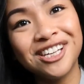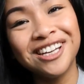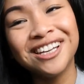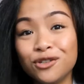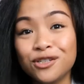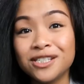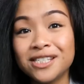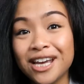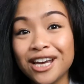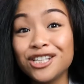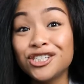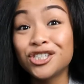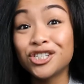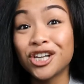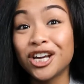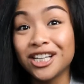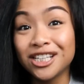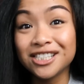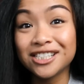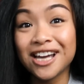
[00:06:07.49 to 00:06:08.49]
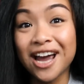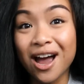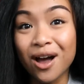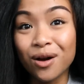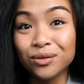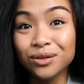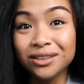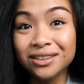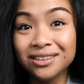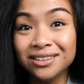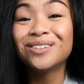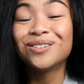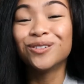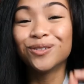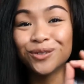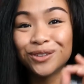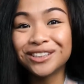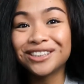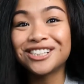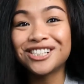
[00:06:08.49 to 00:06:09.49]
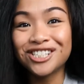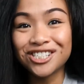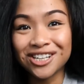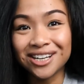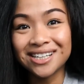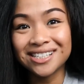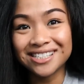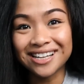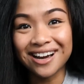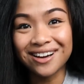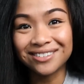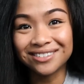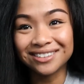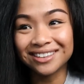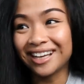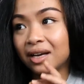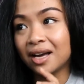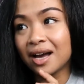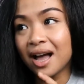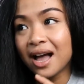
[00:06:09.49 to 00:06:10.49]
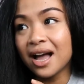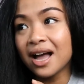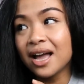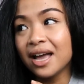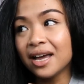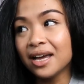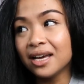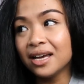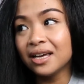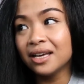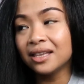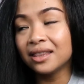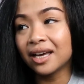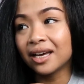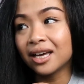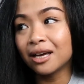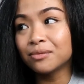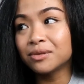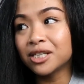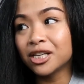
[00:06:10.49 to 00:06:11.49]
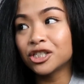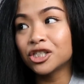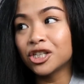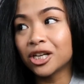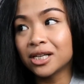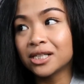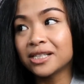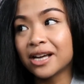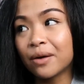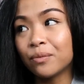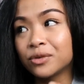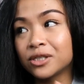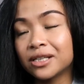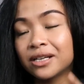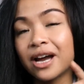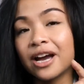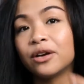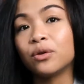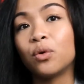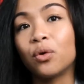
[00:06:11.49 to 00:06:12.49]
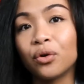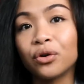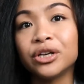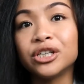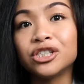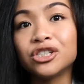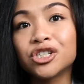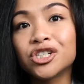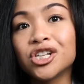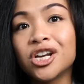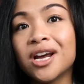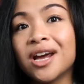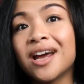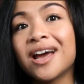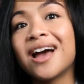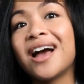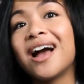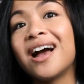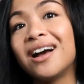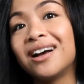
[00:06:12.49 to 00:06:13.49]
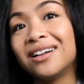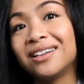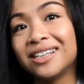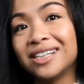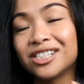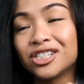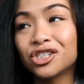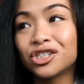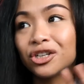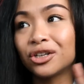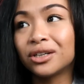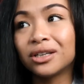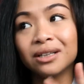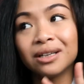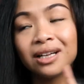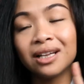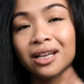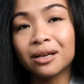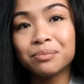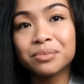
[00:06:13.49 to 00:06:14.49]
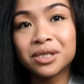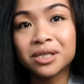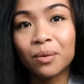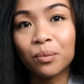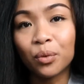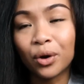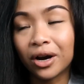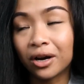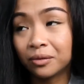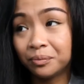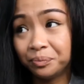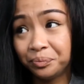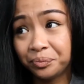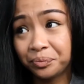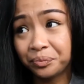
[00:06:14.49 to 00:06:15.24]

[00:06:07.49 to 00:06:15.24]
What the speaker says: If you say shut it down, really shut it down. The guy that kept saying shut it down was the guy in orange. I'll insert a clip somewhere.